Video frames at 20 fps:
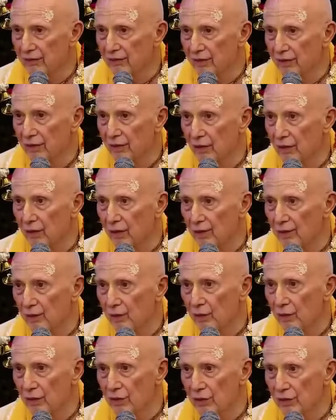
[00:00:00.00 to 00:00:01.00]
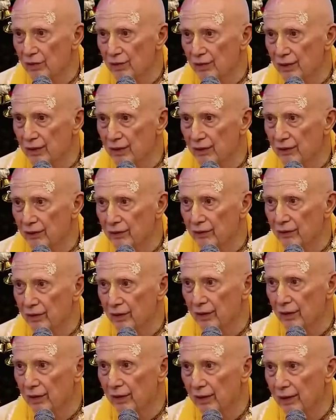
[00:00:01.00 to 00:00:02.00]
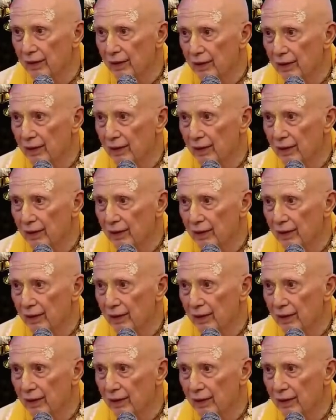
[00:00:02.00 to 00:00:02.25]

even though I'm worshiping the Lord,